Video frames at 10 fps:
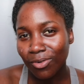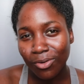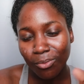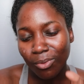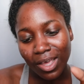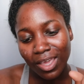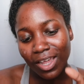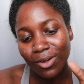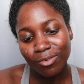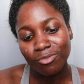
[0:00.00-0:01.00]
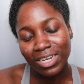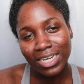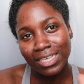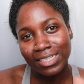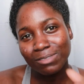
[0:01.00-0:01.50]
i don't know why i don't
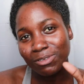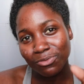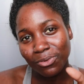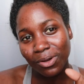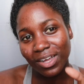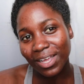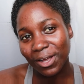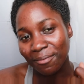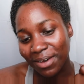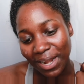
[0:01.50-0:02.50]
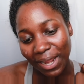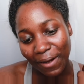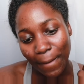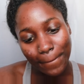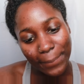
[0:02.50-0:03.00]
read these before i come out
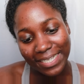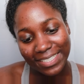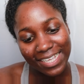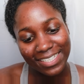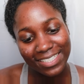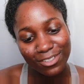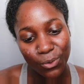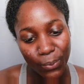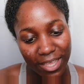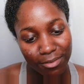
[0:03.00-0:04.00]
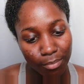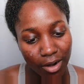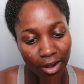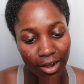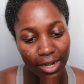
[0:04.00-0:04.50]
here but it says to wet
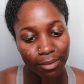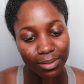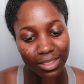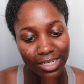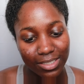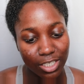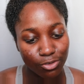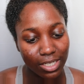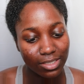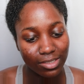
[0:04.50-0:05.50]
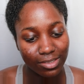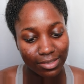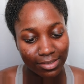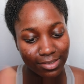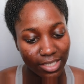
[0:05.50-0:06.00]
bar and apply directly
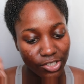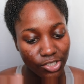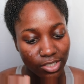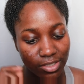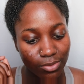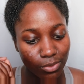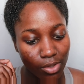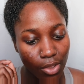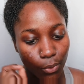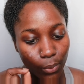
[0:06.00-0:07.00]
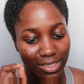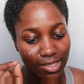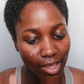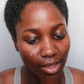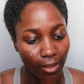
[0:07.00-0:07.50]
to sectioned
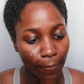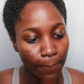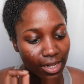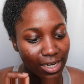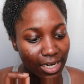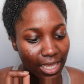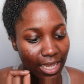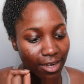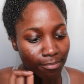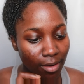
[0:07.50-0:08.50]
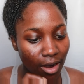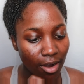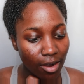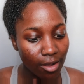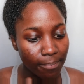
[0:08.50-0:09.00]
wet hair glide
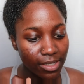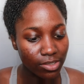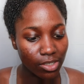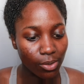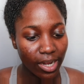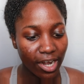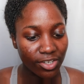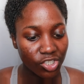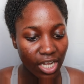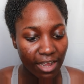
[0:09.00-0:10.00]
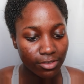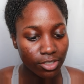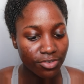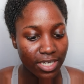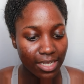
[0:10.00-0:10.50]
bar up and down hair shaft
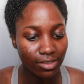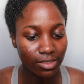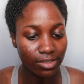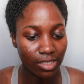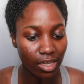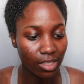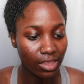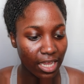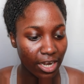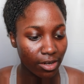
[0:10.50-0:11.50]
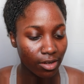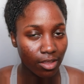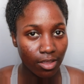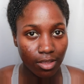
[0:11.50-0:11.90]
to create the desired ladder